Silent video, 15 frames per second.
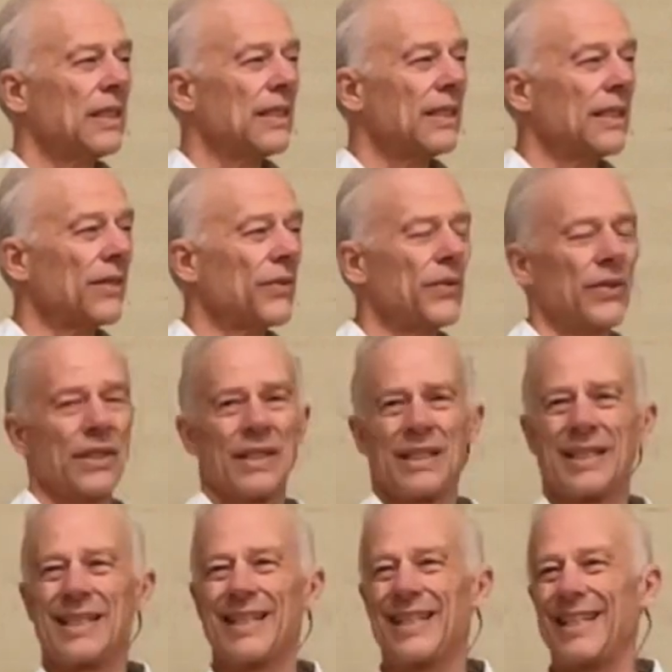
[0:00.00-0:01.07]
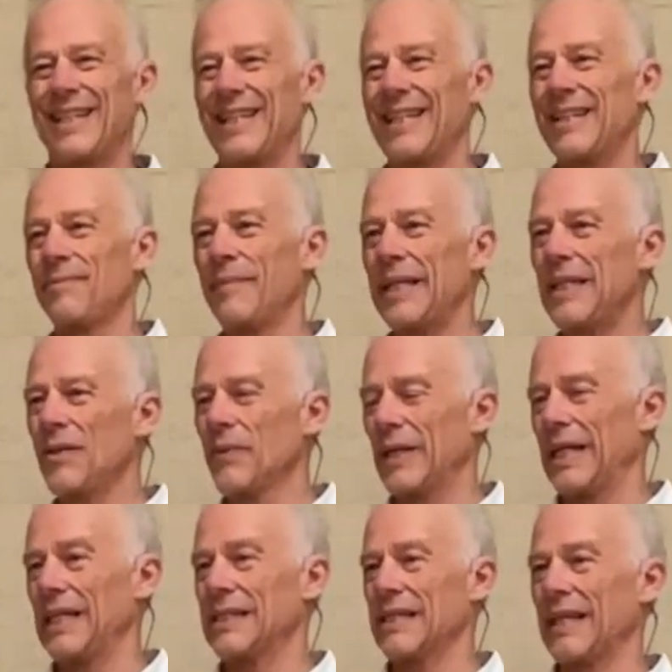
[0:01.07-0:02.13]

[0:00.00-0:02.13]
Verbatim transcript: Now, in many ways,